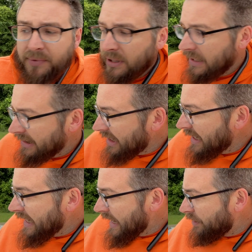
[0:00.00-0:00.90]
inside
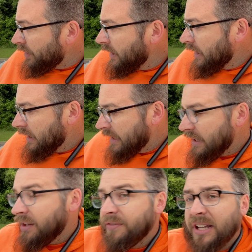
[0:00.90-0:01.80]
and out, get
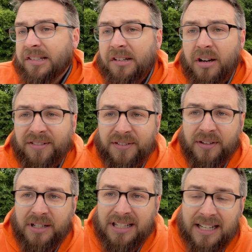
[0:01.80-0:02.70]
all the vents off,
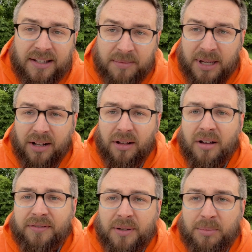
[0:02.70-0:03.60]
take this metal
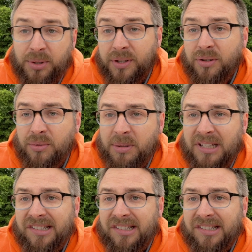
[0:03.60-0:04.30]
off, and put the new piece